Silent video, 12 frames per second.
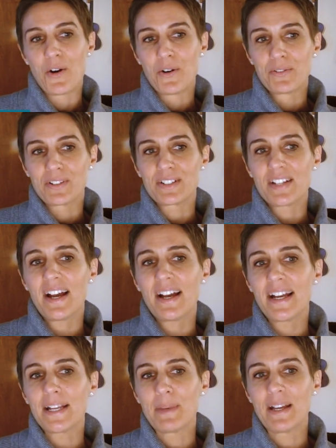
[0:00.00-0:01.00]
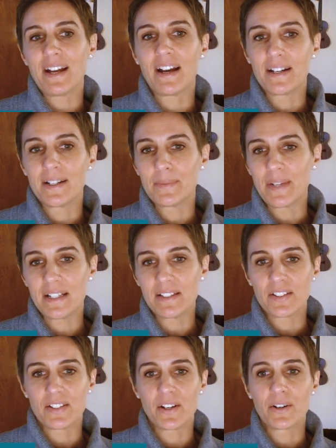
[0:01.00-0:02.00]
over time, um,
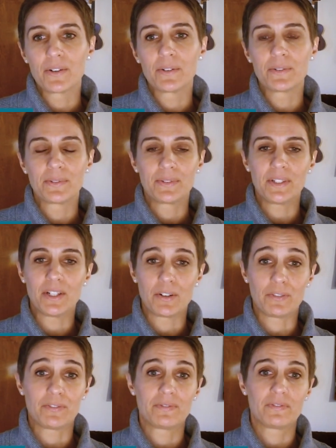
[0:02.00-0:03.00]
and so you know